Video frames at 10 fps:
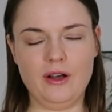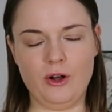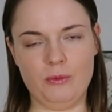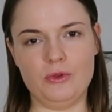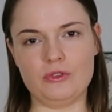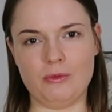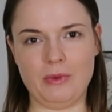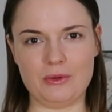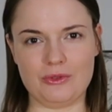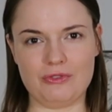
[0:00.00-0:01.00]
almost
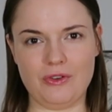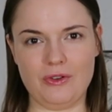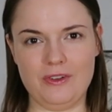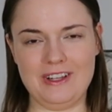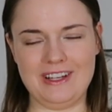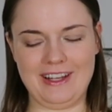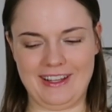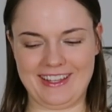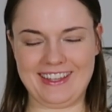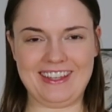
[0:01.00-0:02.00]
about to fall.
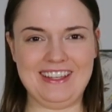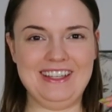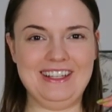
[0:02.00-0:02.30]
Like,